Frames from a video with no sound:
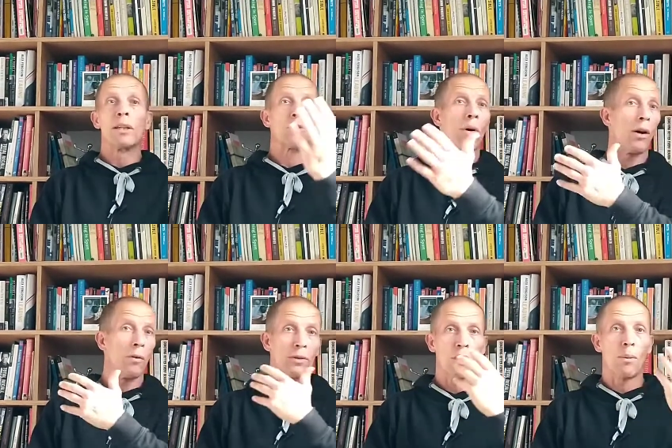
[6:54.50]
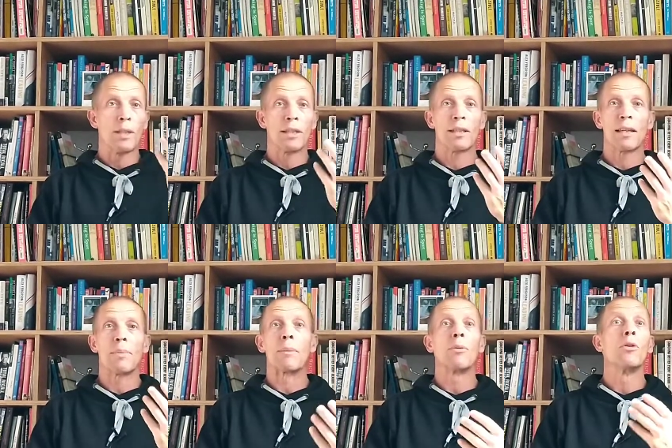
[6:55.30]
It's quite often common to see
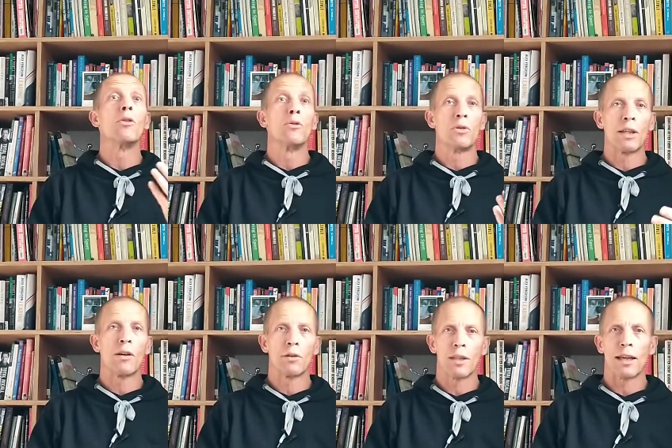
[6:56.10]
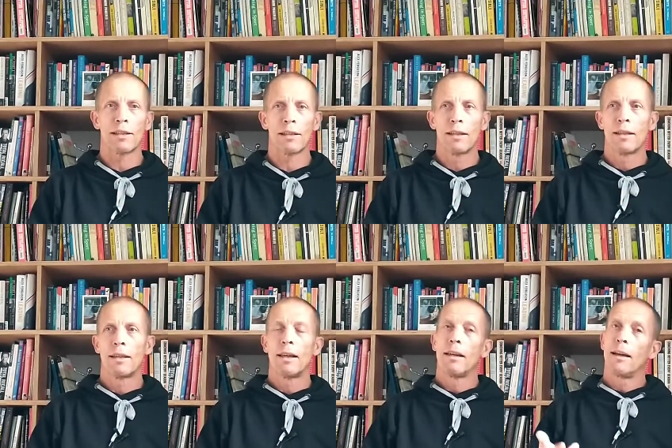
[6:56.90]
people losing context,
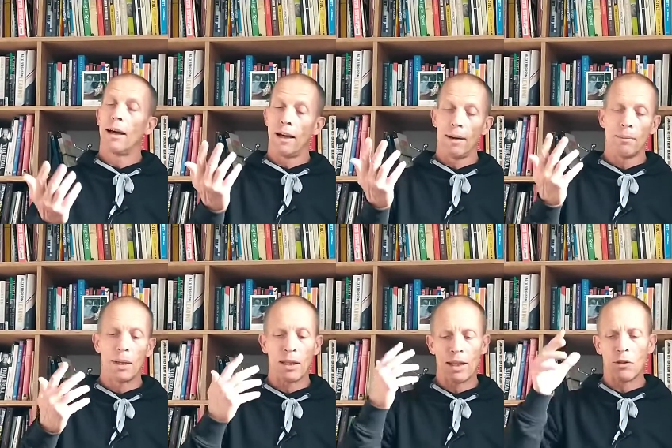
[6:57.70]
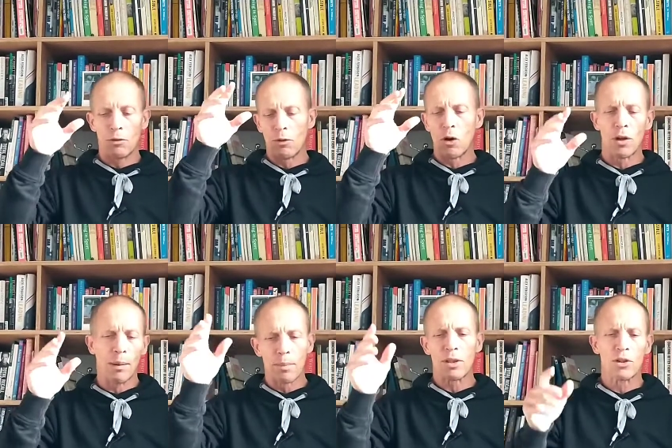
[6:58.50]
but then you've got a
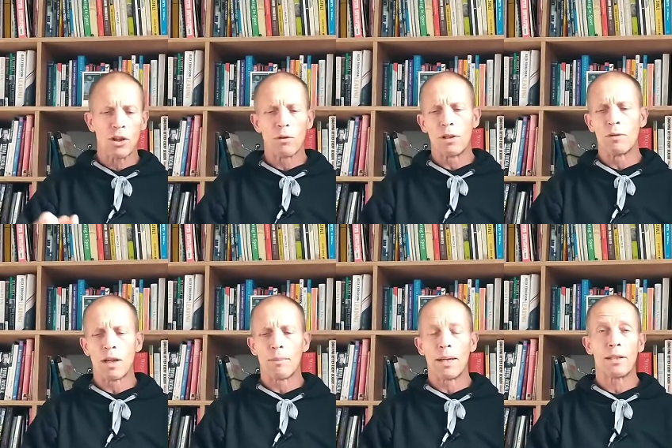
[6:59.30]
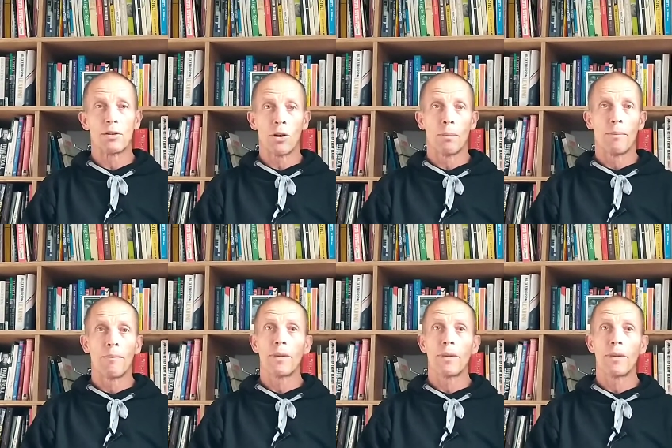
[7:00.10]
number to show that you've done a better job.